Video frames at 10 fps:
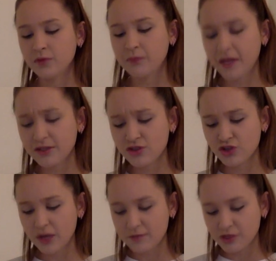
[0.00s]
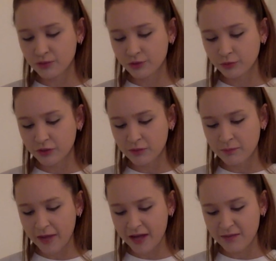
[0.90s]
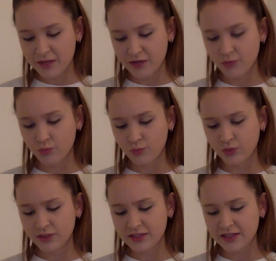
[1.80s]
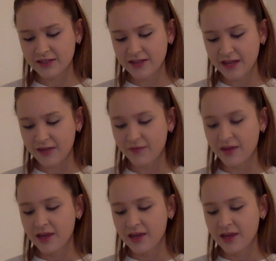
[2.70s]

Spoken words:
Maya's trapped in a room with a madman wielding a knife,